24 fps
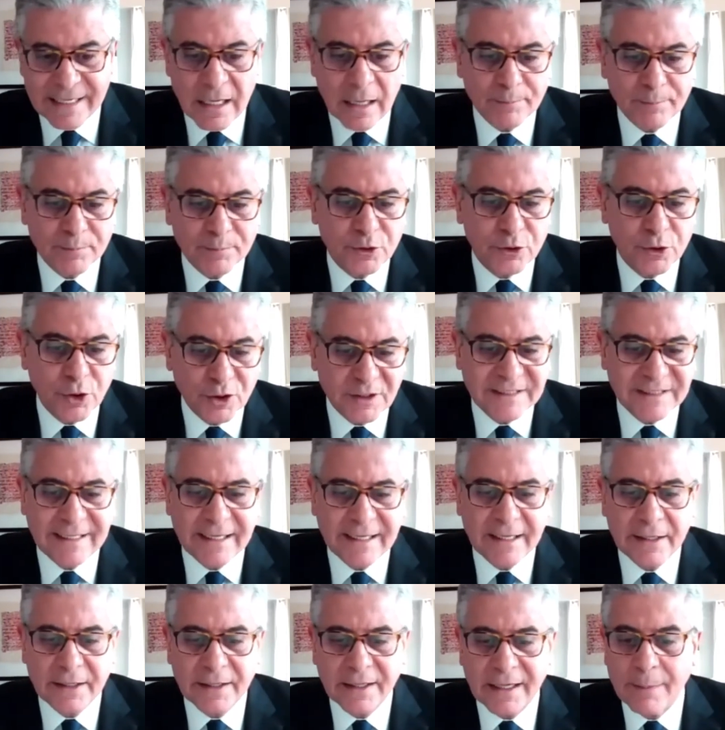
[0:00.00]
up dirty
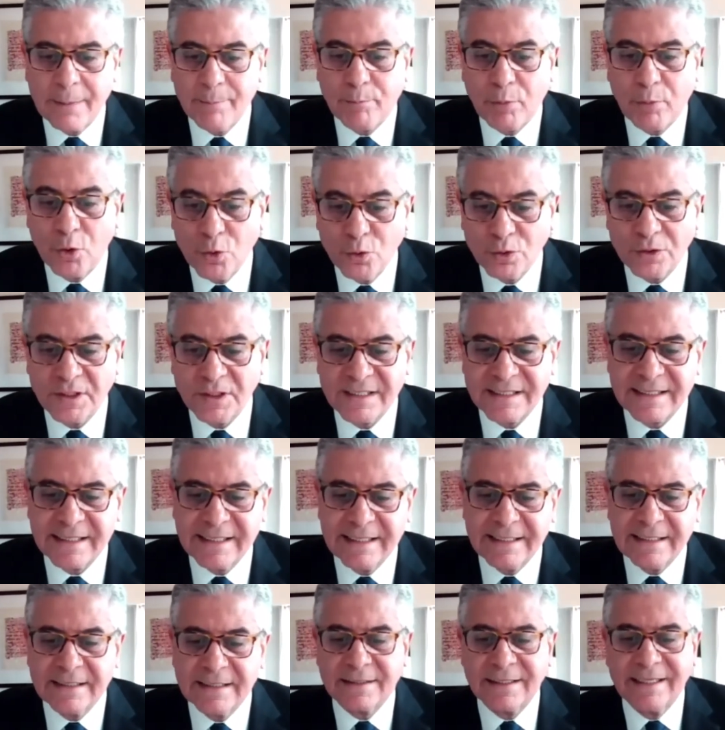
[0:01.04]
air and polluted
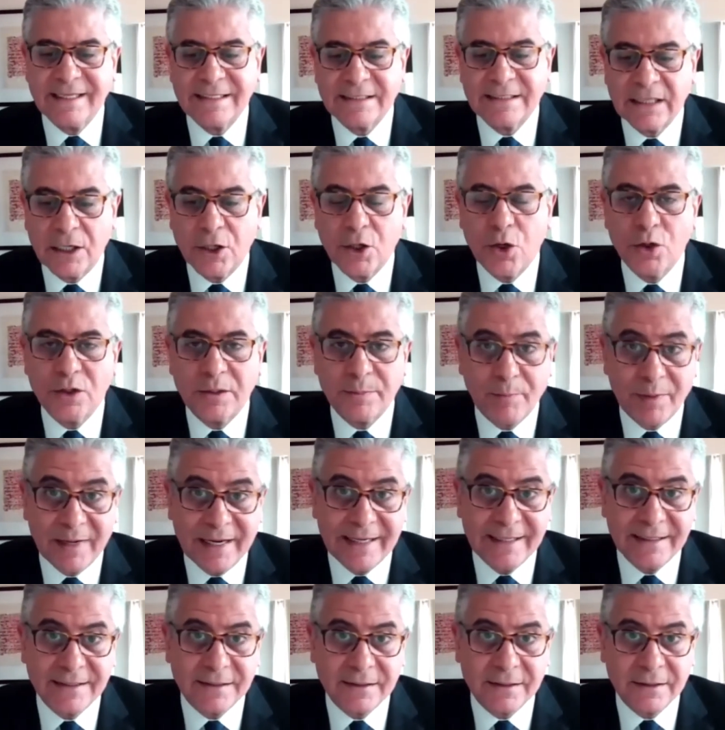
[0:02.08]
seas is a good
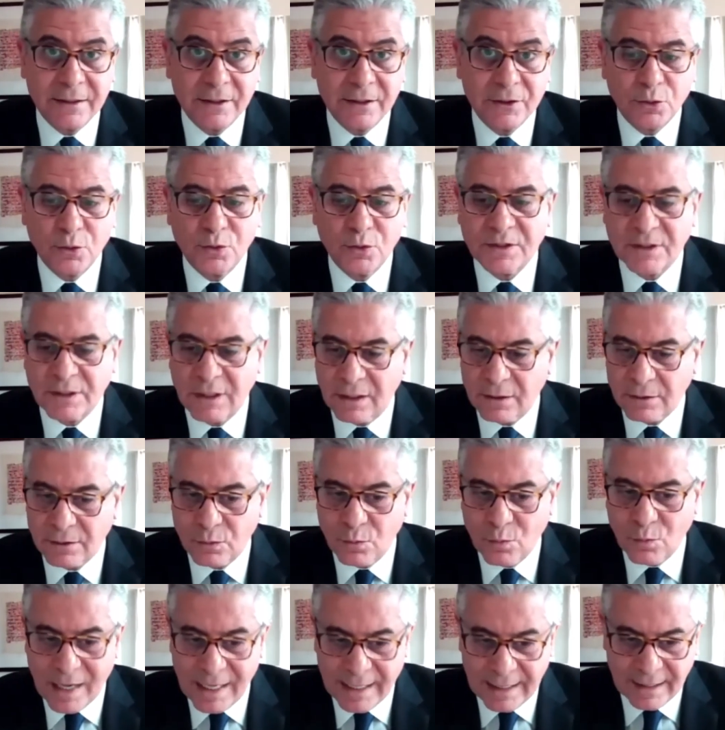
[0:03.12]
place to start.
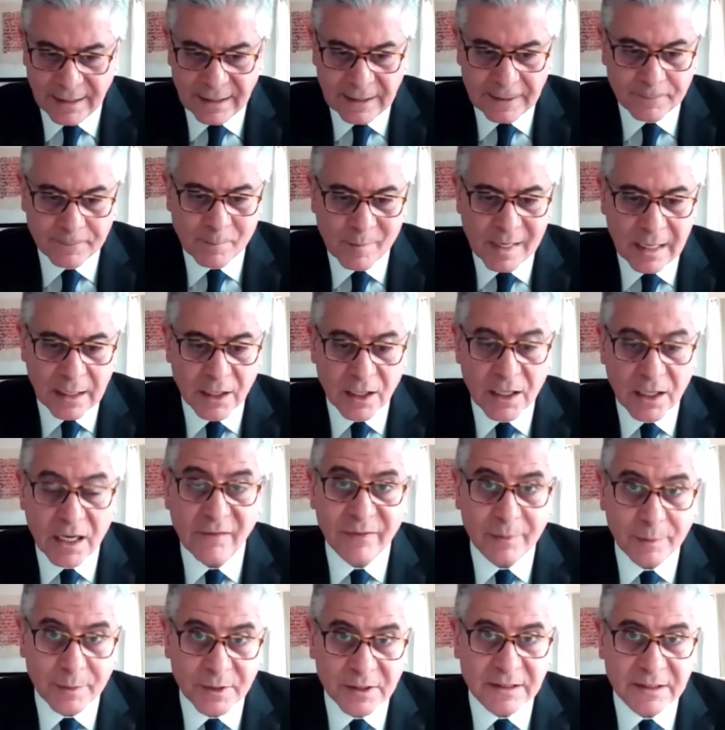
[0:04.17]
While
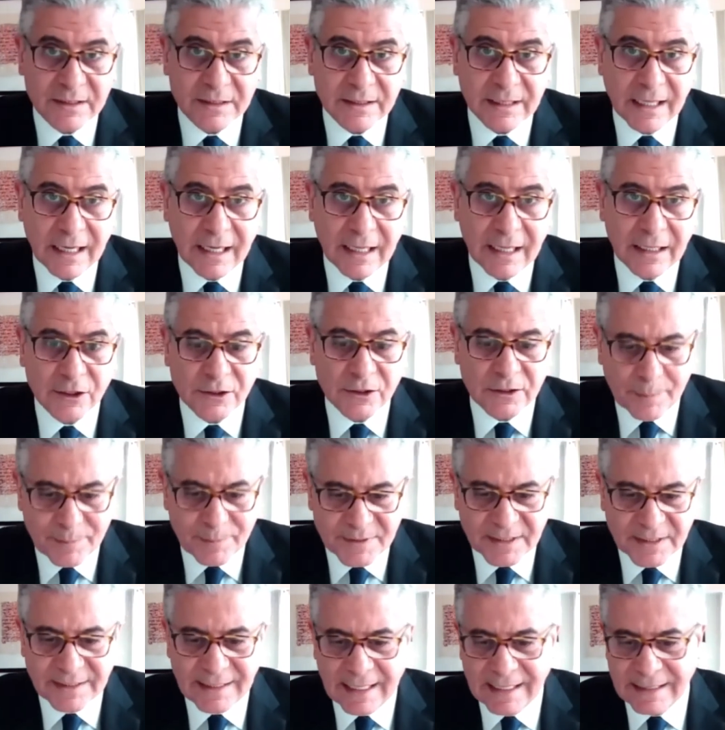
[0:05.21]
governments are
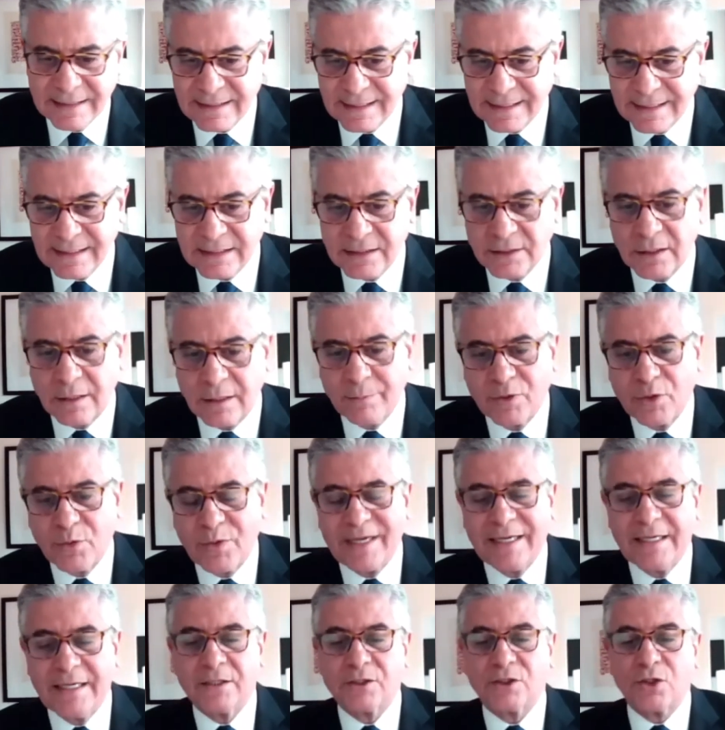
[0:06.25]
subsidizing some
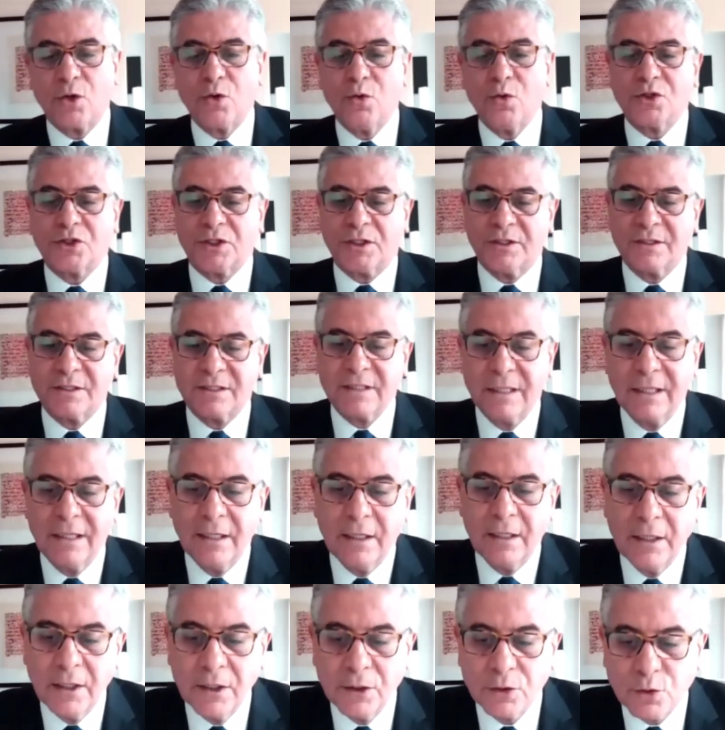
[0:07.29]
green solutions,
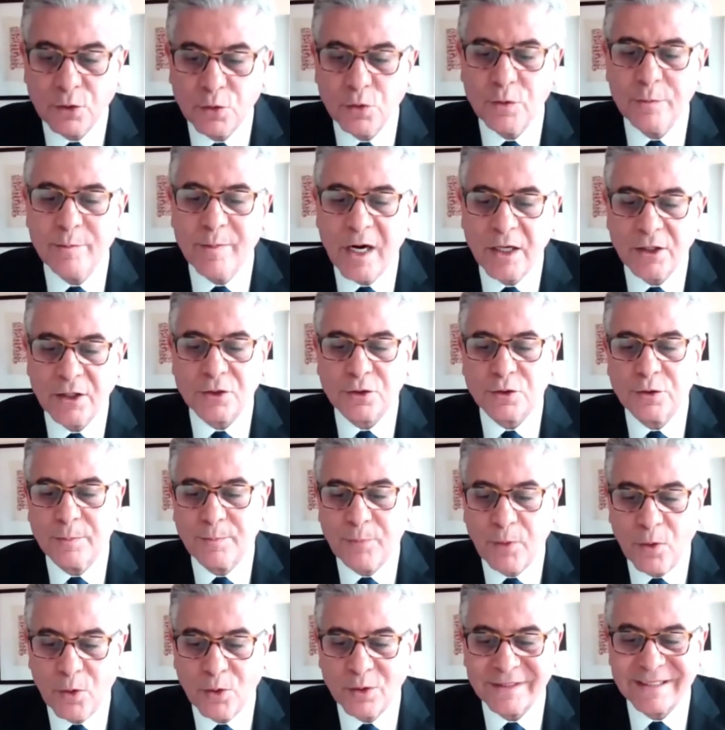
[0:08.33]
too much
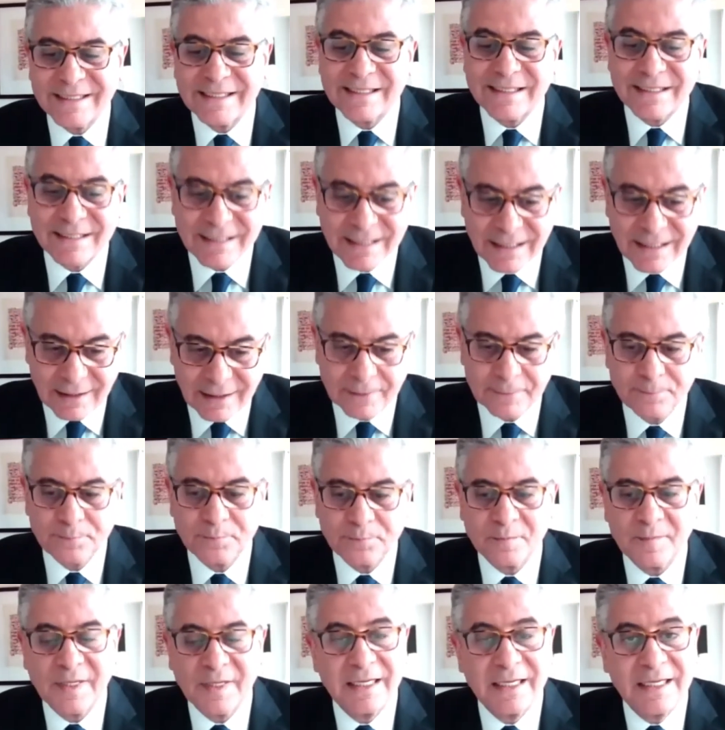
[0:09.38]
support is still
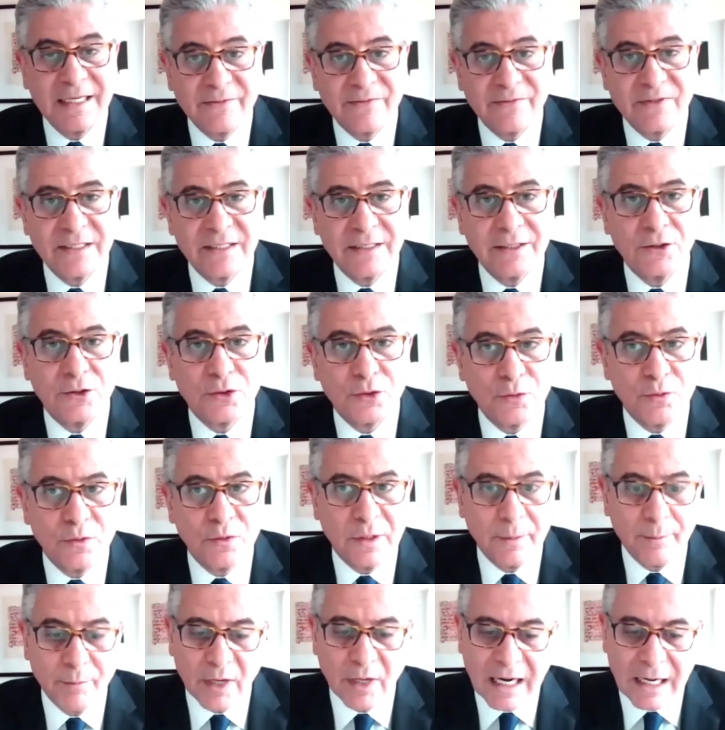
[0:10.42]
given to
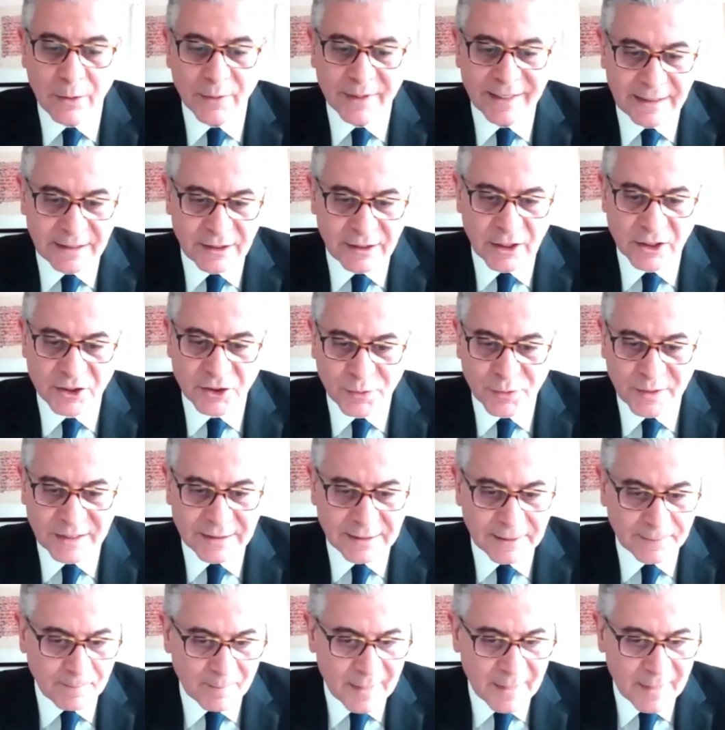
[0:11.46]
brown industries.